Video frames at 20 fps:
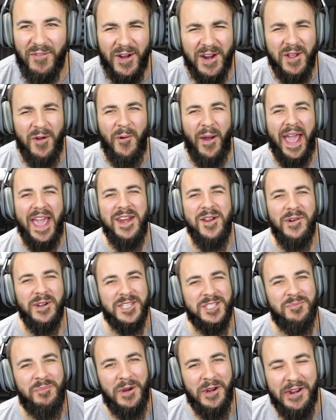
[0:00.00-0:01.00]
what a way to
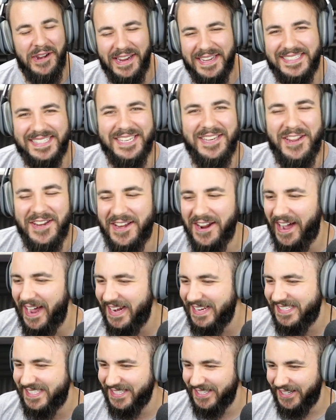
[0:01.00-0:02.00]
experience a new
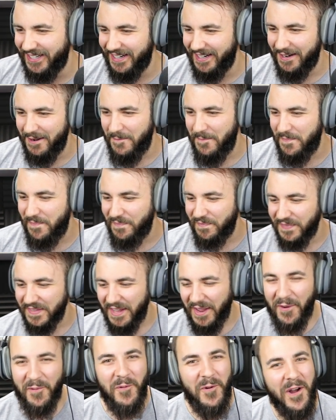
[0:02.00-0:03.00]
dinosaur.
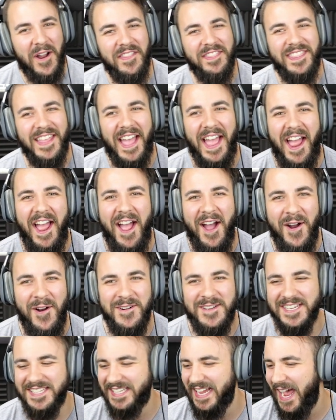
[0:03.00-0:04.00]
What the
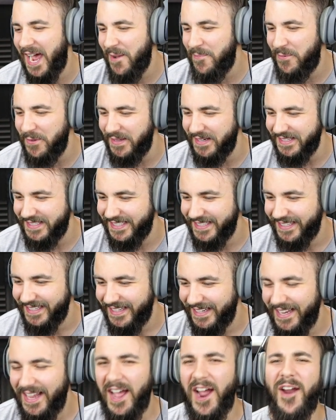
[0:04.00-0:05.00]
hell just happened?
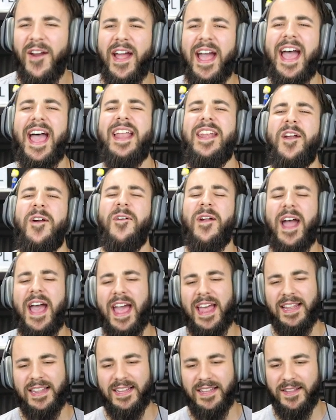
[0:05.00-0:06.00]
All right, all
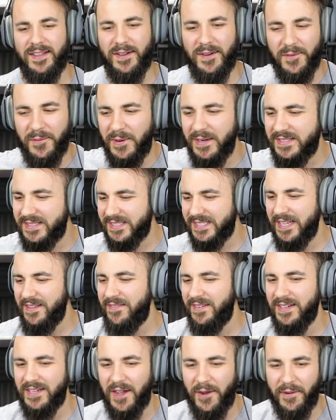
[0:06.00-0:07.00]
right. What's
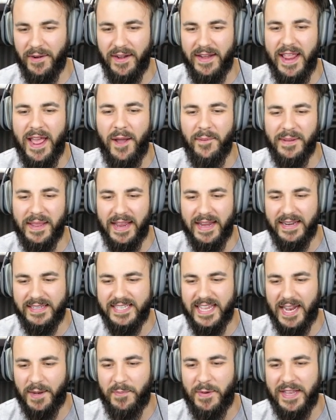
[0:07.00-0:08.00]
even going on? Now I'm getting
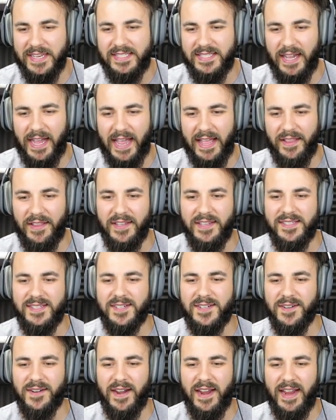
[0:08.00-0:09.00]
attacked by Dilos.
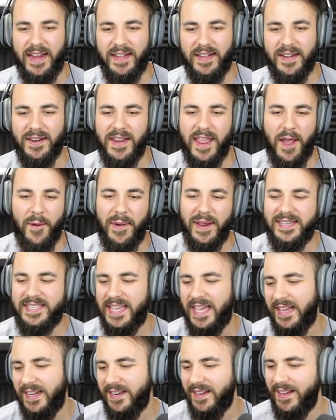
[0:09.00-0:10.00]
Great. Yeah, we're
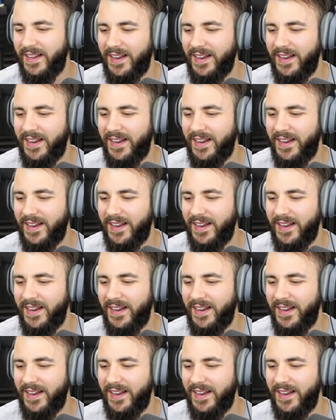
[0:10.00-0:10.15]
dead.